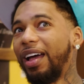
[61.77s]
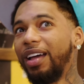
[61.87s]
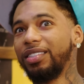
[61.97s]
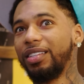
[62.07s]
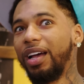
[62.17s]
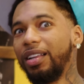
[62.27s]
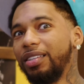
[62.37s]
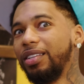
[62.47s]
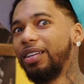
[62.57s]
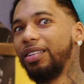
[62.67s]
Actually, I
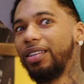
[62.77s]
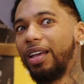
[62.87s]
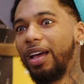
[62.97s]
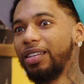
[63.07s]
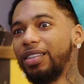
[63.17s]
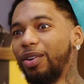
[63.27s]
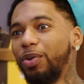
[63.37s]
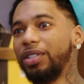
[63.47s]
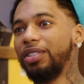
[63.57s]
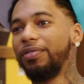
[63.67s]
didn't ask her
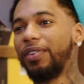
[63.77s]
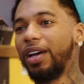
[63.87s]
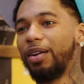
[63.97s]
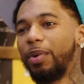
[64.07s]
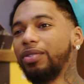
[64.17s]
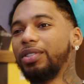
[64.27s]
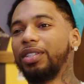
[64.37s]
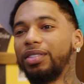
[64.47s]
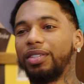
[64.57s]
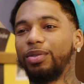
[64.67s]
where she found them. I was
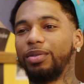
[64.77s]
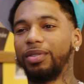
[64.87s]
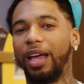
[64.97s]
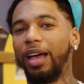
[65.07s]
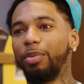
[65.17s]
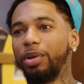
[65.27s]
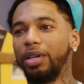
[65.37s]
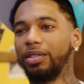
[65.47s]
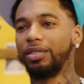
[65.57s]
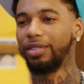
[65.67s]
just so happy
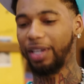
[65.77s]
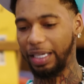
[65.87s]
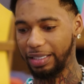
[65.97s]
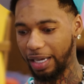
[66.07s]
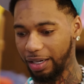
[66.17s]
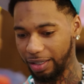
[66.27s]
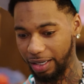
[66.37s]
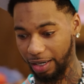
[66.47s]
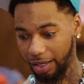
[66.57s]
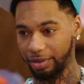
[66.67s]
and excited
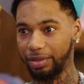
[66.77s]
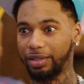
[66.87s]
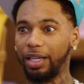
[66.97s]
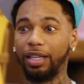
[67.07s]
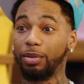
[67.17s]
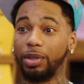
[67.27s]
that I seen them